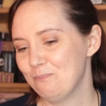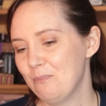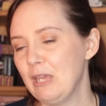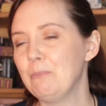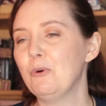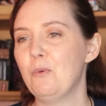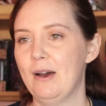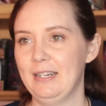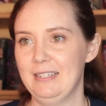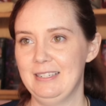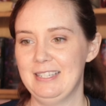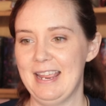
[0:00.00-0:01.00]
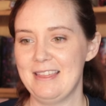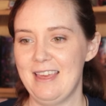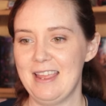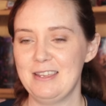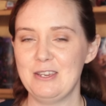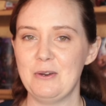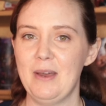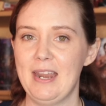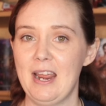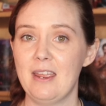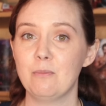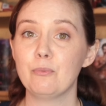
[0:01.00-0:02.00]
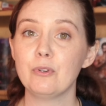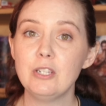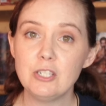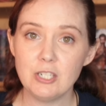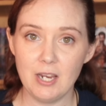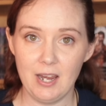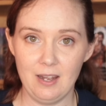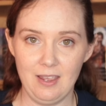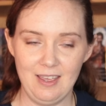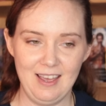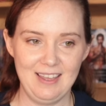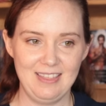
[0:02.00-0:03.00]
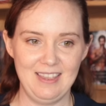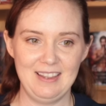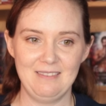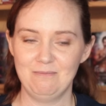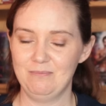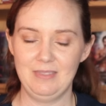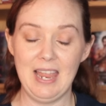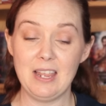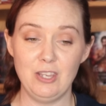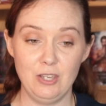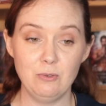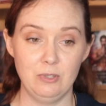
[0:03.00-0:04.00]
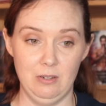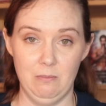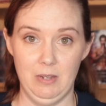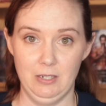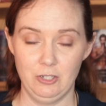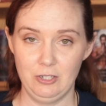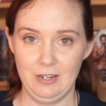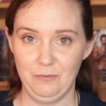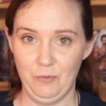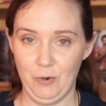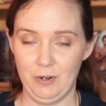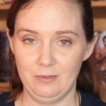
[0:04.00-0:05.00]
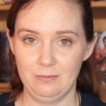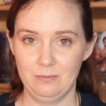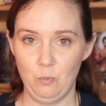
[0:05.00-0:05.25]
people wanted to say thank you, and I appreciate it. I thank you so much for